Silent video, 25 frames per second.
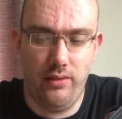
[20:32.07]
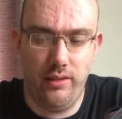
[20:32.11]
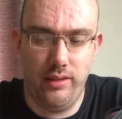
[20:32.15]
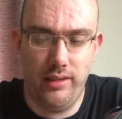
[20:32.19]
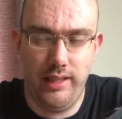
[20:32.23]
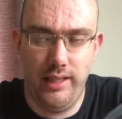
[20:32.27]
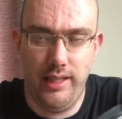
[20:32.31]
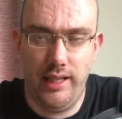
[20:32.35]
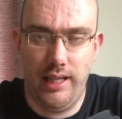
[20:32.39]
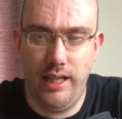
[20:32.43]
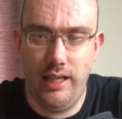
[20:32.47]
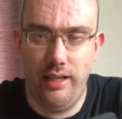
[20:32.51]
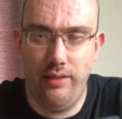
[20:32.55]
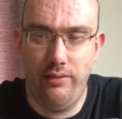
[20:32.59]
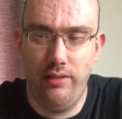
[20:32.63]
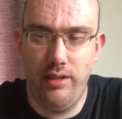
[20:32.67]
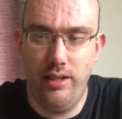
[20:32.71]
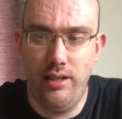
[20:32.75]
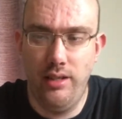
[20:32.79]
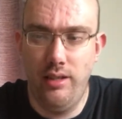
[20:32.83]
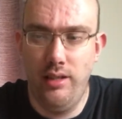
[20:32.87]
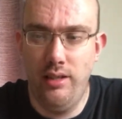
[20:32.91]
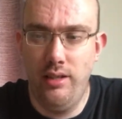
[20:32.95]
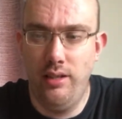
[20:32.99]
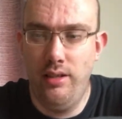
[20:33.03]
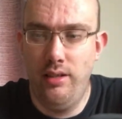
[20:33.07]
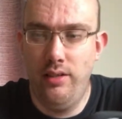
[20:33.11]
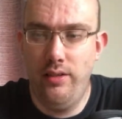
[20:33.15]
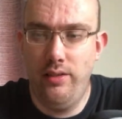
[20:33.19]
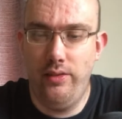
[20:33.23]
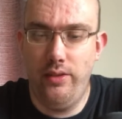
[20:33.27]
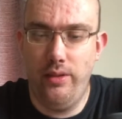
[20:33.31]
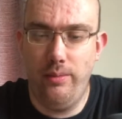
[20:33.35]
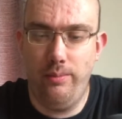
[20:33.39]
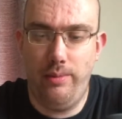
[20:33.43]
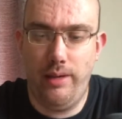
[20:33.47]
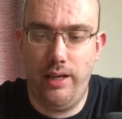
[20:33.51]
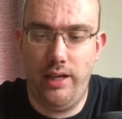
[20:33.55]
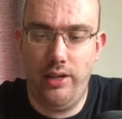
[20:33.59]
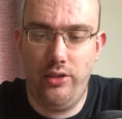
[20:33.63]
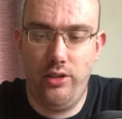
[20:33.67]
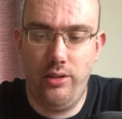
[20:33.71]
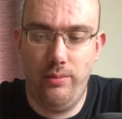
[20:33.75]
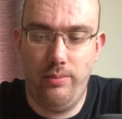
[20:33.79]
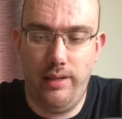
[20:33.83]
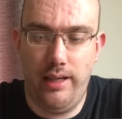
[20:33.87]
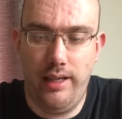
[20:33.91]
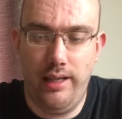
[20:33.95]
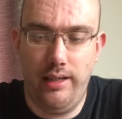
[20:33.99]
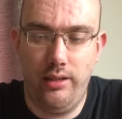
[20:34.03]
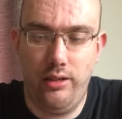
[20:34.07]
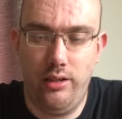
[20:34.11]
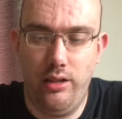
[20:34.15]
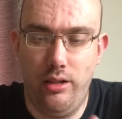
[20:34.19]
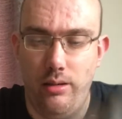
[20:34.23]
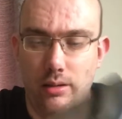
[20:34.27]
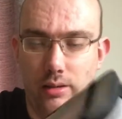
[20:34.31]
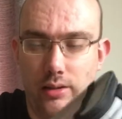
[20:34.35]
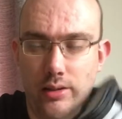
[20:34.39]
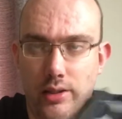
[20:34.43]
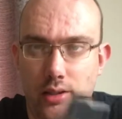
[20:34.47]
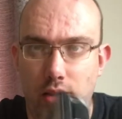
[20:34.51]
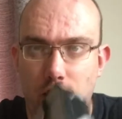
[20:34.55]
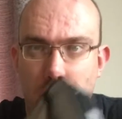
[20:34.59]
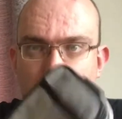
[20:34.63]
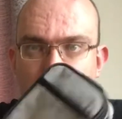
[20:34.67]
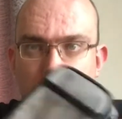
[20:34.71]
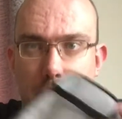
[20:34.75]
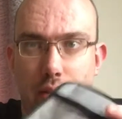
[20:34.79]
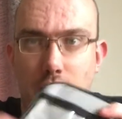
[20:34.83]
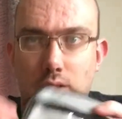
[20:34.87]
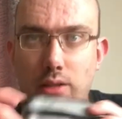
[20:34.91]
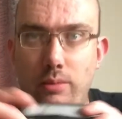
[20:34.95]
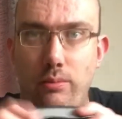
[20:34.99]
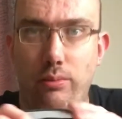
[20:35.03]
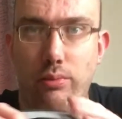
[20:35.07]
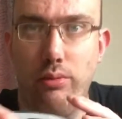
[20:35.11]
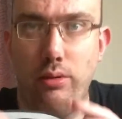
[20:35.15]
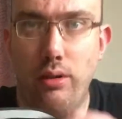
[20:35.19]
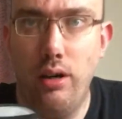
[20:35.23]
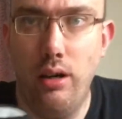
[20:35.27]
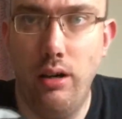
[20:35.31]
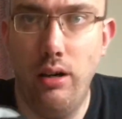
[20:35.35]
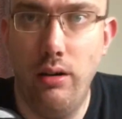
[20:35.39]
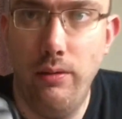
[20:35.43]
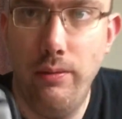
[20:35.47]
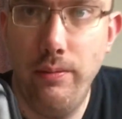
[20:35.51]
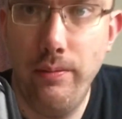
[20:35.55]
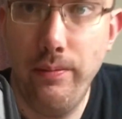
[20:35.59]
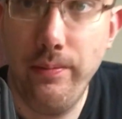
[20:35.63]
I did have the battery pack, because Competition Pro.